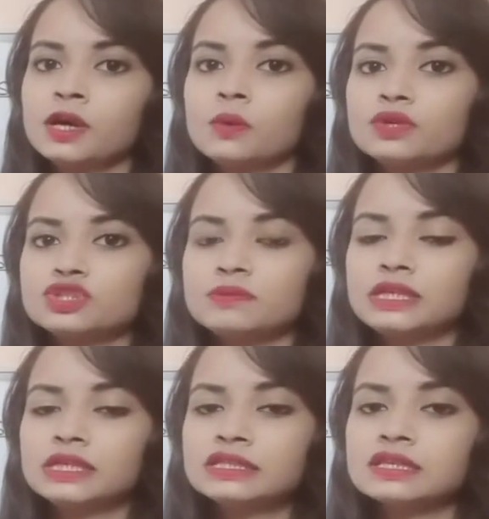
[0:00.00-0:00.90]
which
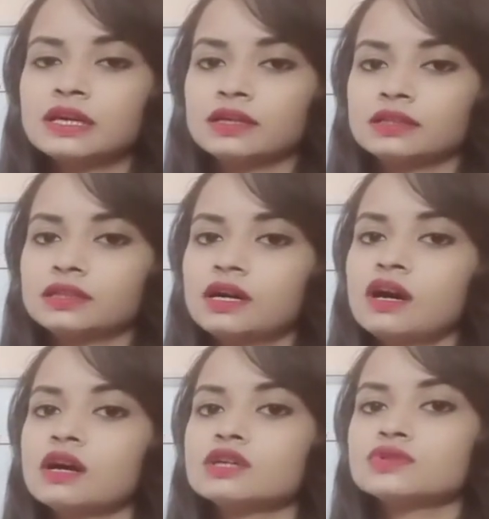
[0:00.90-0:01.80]
means
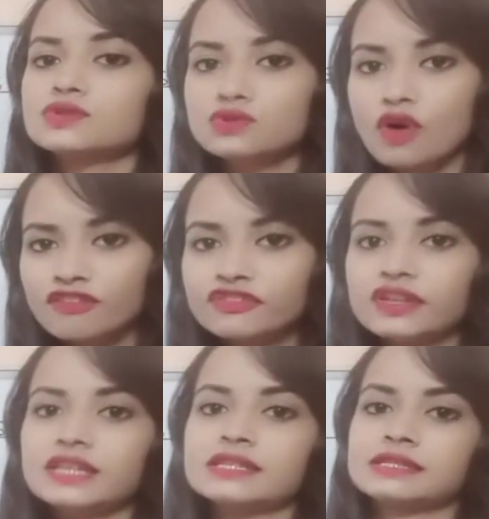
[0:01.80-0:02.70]
the
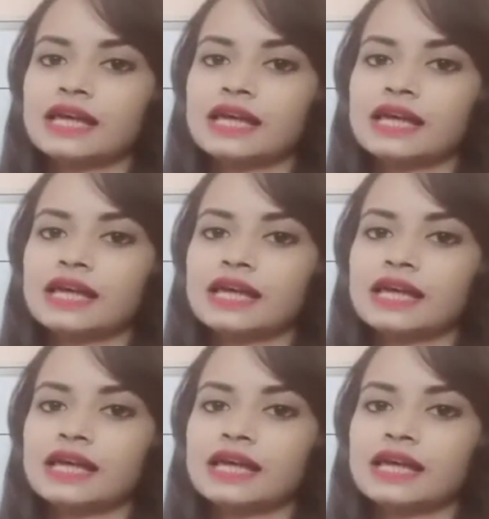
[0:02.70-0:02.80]
softness